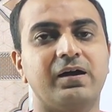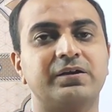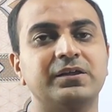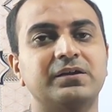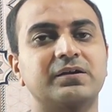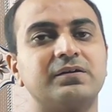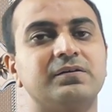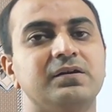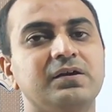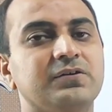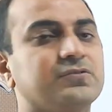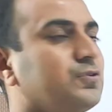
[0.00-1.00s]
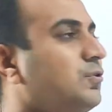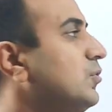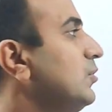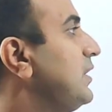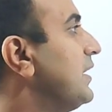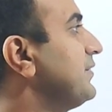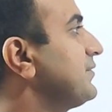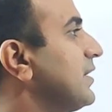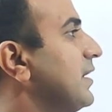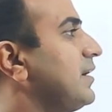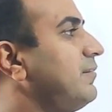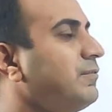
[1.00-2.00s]
article. So let's
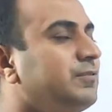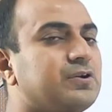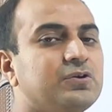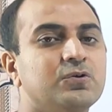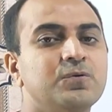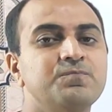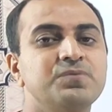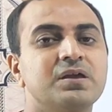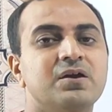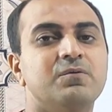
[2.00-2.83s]
start our video.